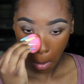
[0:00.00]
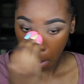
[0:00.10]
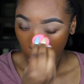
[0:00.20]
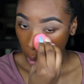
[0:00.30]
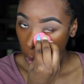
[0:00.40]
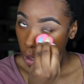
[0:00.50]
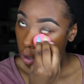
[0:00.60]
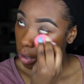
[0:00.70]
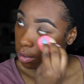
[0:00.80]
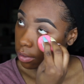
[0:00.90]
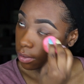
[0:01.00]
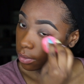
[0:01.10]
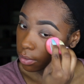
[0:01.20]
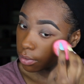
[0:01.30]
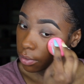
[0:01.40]

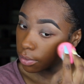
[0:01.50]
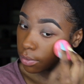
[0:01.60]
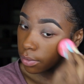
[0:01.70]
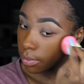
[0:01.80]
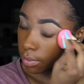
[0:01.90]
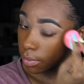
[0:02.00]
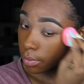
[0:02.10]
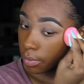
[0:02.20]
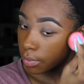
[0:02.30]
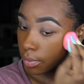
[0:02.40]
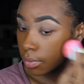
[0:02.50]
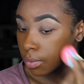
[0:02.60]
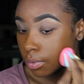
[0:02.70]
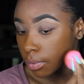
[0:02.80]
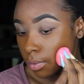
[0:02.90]

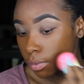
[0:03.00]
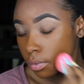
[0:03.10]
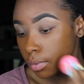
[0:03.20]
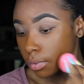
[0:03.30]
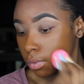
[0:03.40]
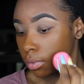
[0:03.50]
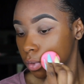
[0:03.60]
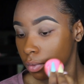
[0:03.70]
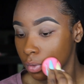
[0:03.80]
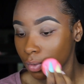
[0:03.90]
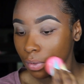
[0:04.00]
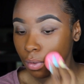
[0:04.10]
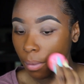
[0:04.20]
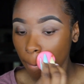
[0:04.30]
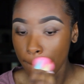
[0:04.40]

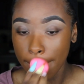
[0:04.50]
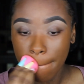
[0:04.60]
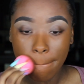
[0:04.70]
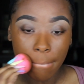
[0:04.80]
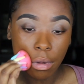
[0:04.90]
No one is speaking in this clip.